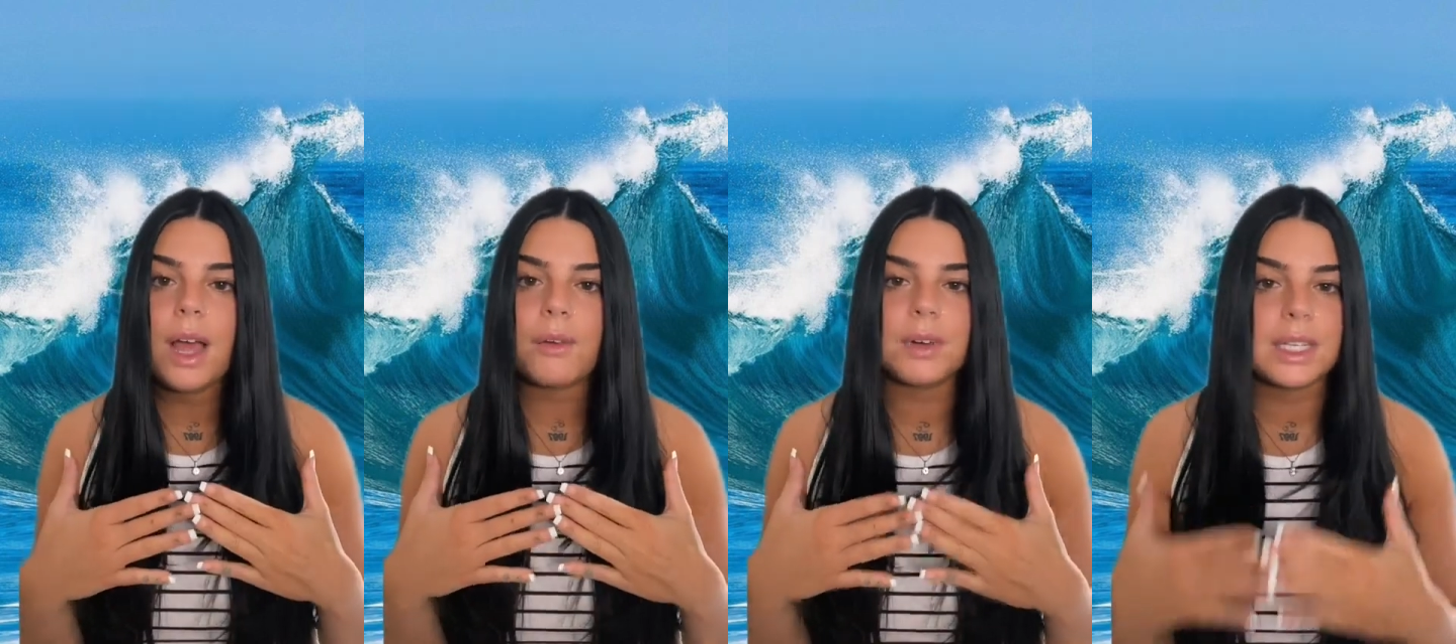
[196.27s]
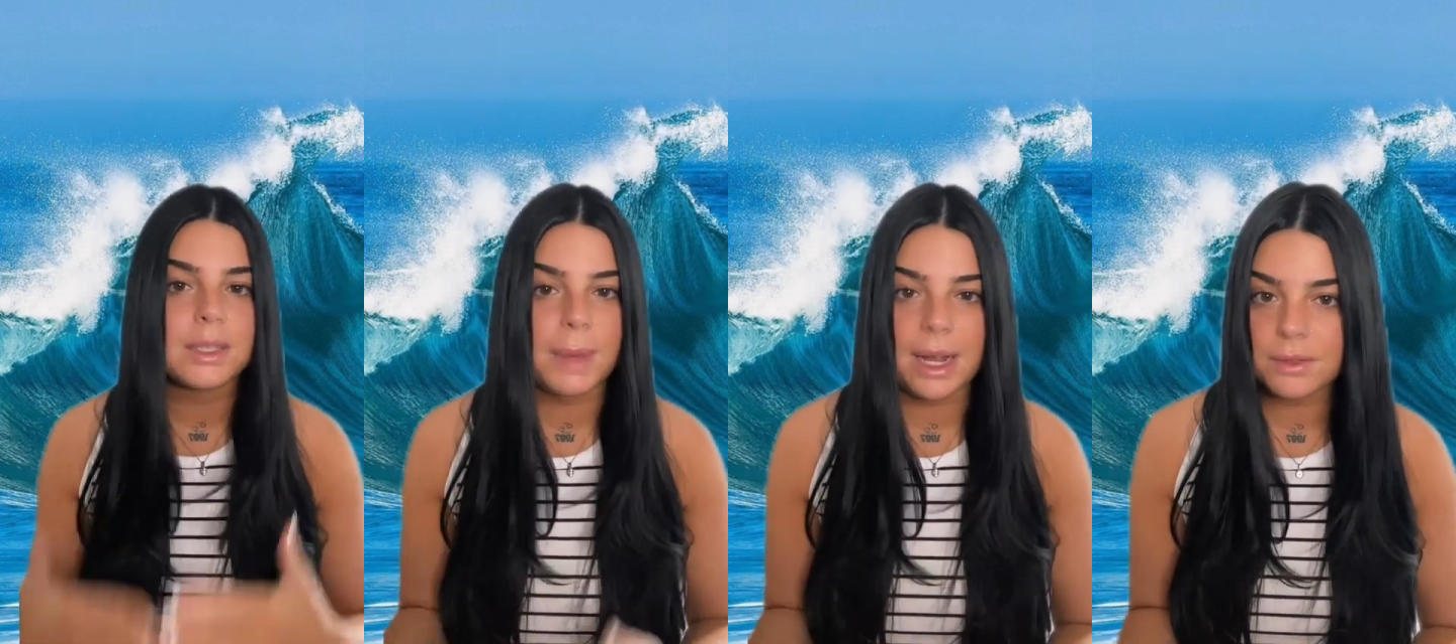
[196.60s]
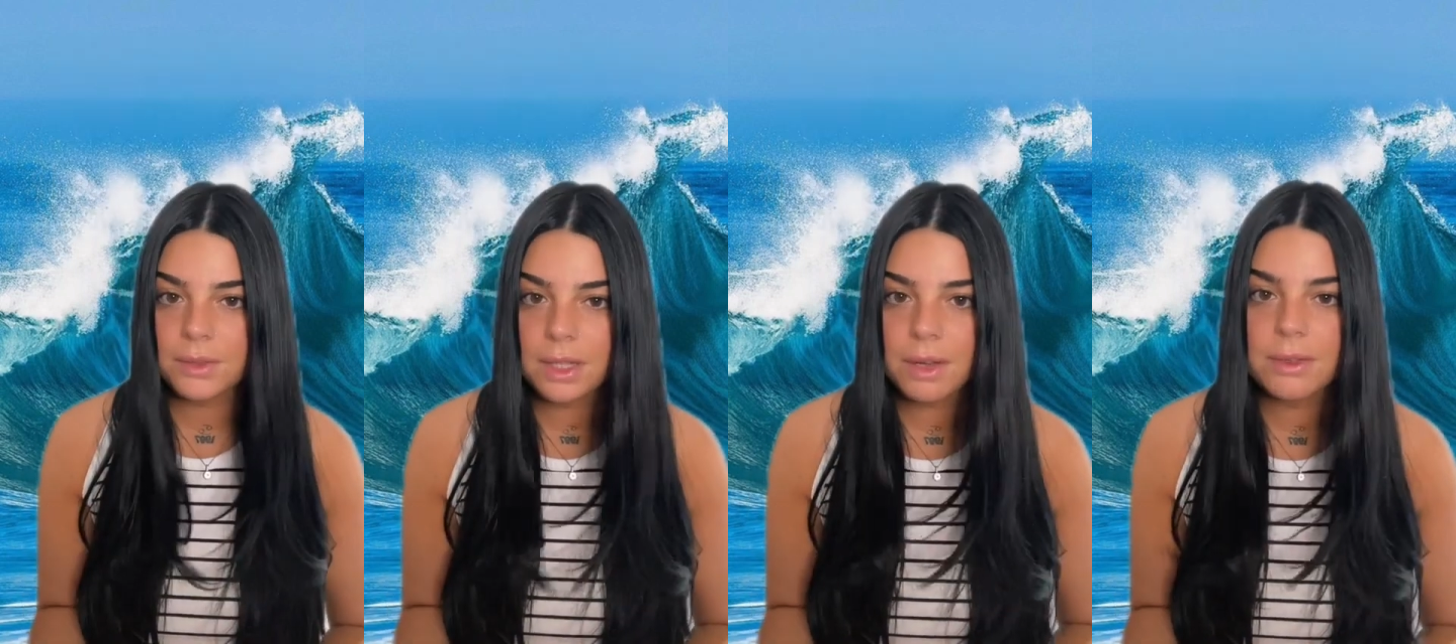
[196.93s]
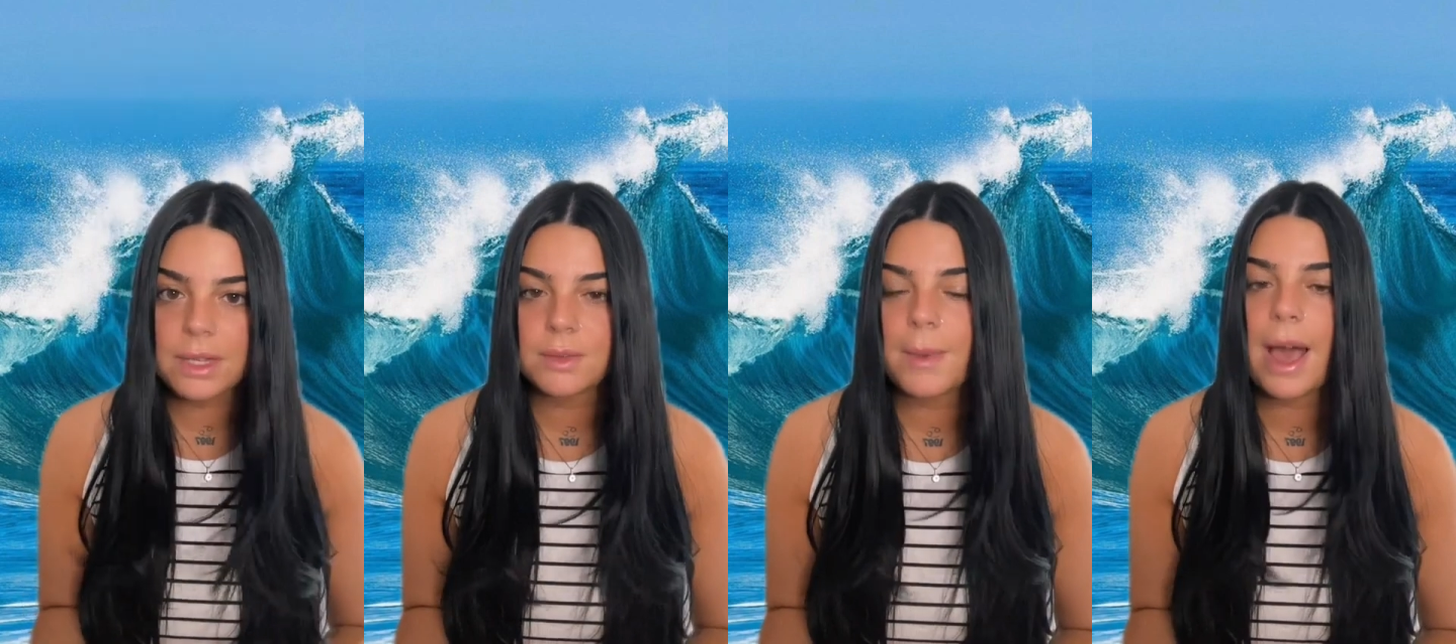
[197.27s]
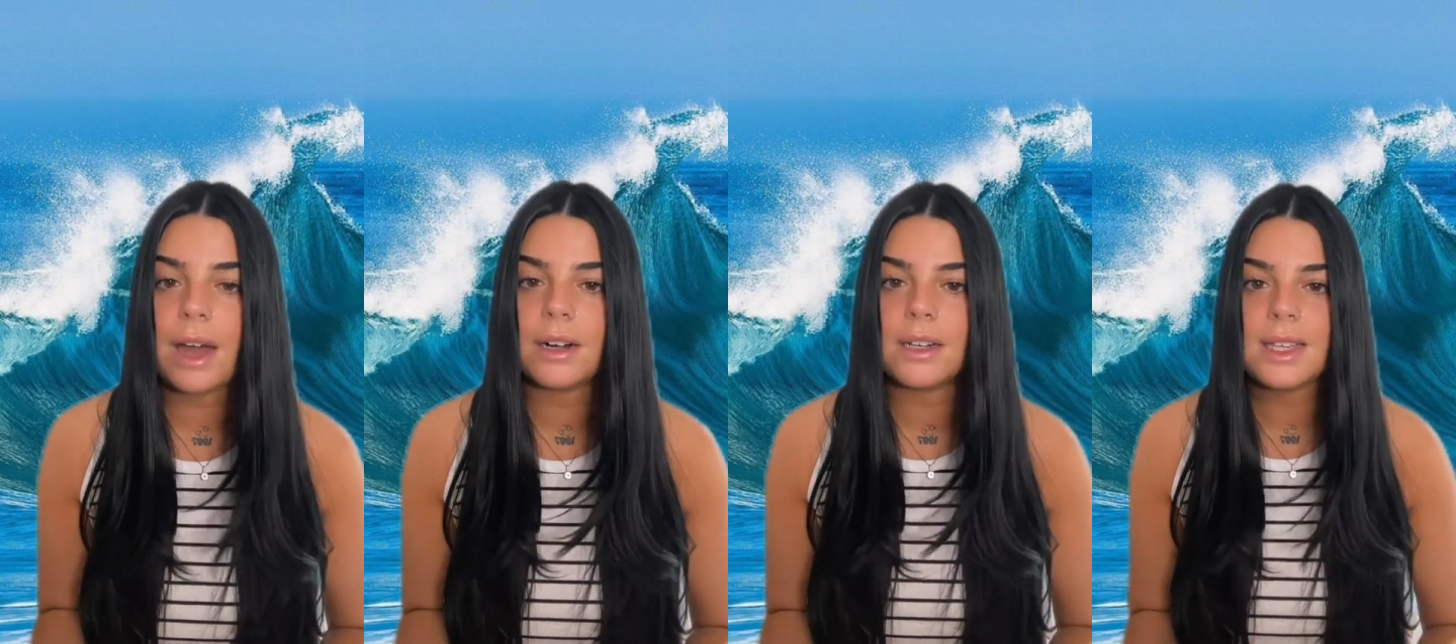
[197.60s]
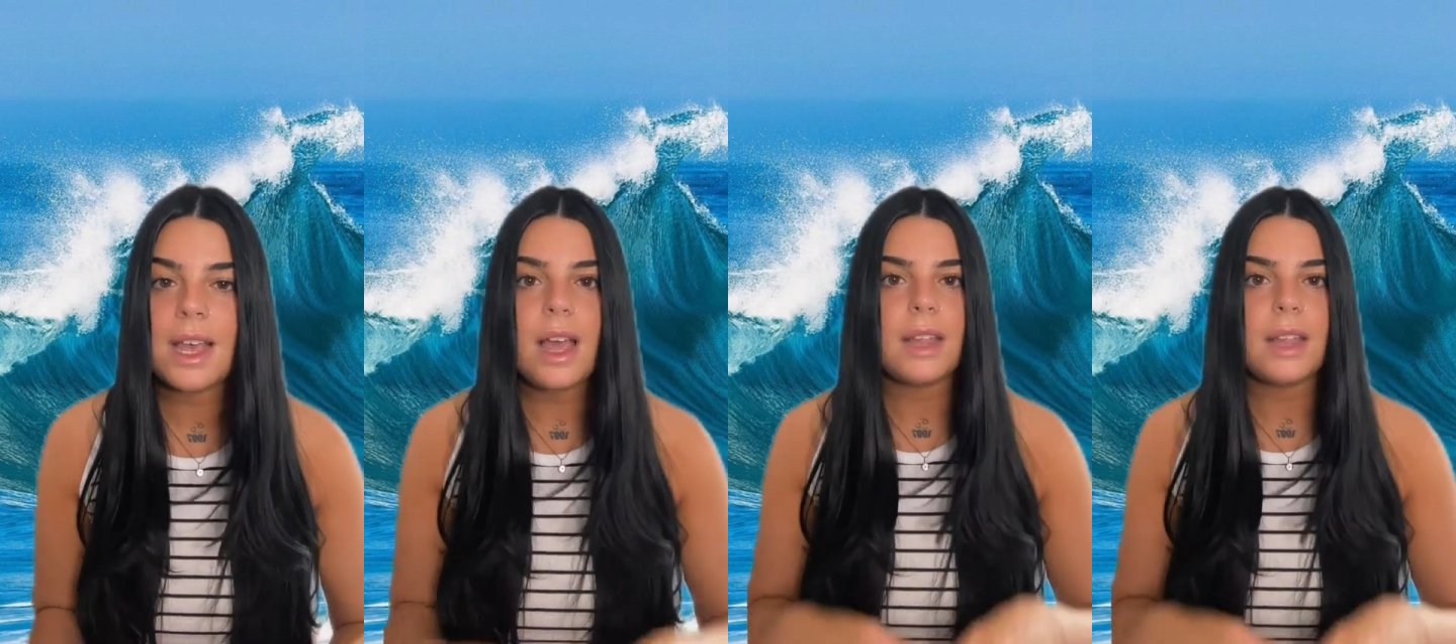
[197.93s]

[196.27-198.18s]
respectful of those matters.